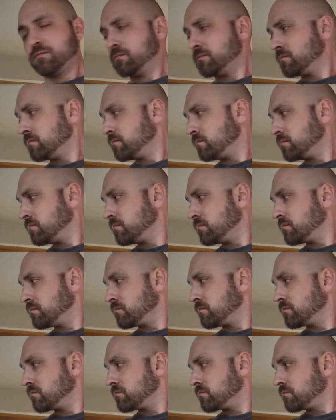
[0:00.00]

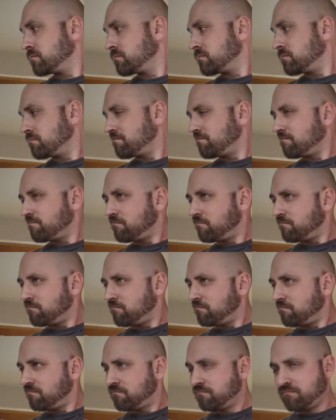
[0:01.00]

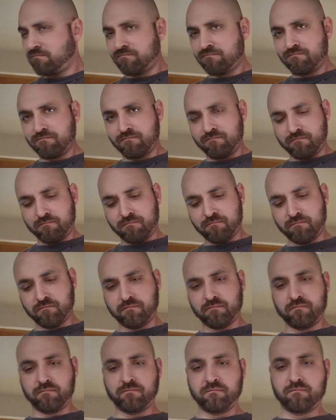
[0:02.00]

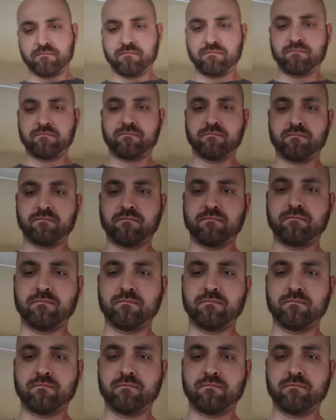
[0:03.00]
Nobody speaks.